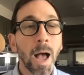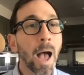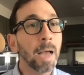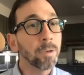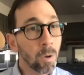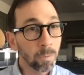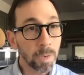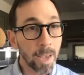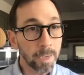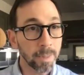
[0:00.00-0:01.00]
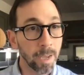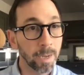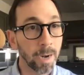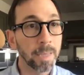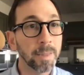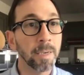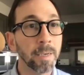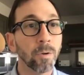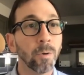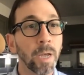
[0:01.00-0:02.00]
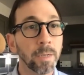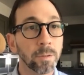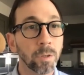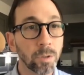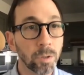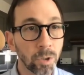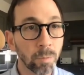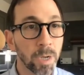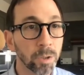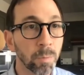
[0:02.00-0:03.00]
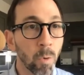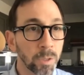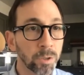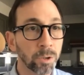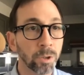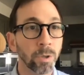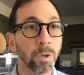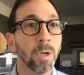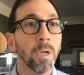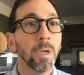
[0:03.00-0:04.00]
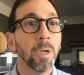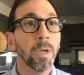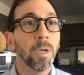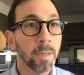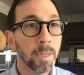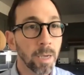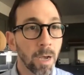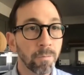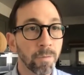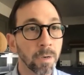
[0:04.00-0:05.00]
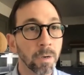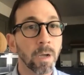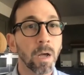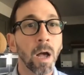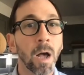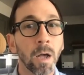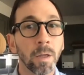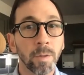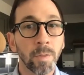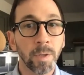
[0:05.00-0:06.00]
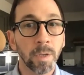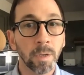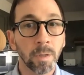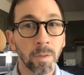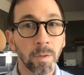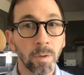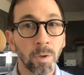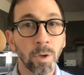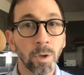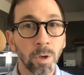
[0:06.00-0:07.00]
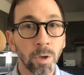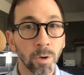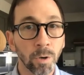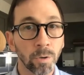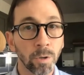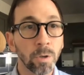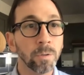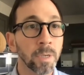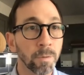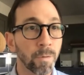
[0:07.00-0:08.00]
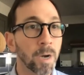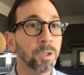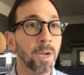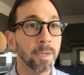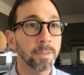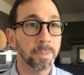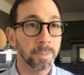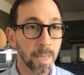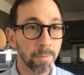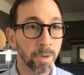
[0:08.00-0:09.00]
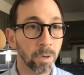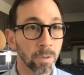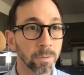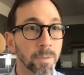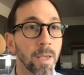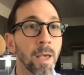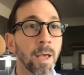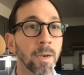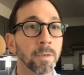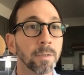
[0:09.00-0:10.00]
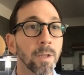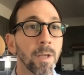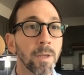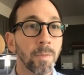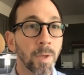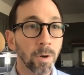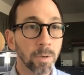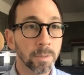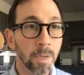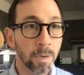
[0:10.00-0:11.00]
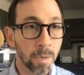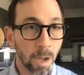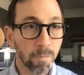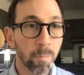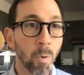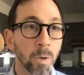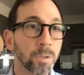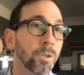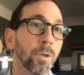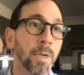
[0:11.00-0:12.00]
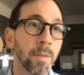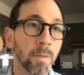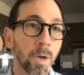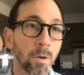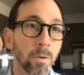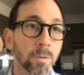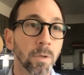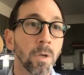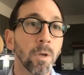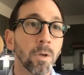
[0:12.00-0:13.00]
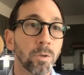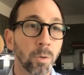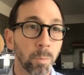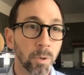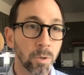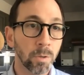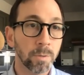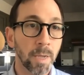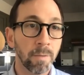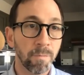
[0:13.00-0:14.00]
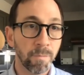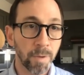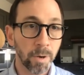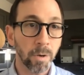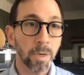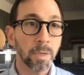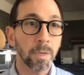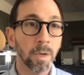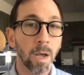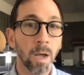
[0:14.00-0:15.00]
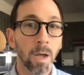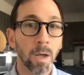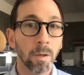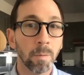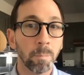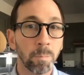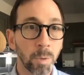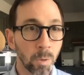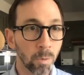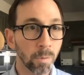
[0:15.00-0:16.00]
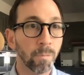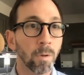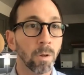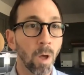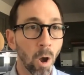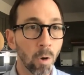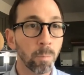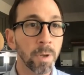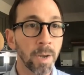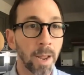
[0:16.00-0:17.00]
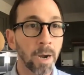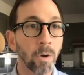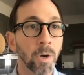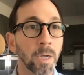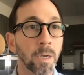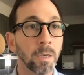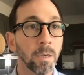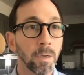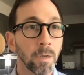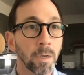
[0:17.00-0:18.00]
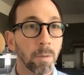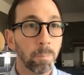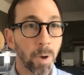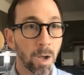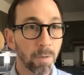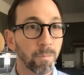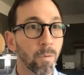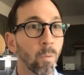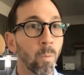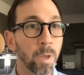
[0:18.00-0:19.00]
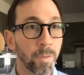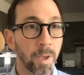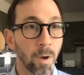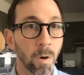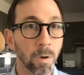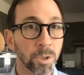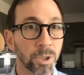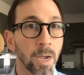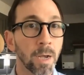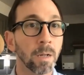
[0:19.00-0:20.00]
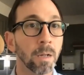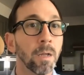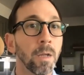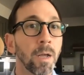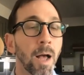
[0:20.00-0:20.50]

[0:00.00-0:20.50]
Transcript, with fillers: I don't like that. I think it creates too much moisture in the oven uh, the you're using fresh eggs as leaveners, and there is enough moisture in those to produce a very uh, beautiful, open, airy puff with a hard shell.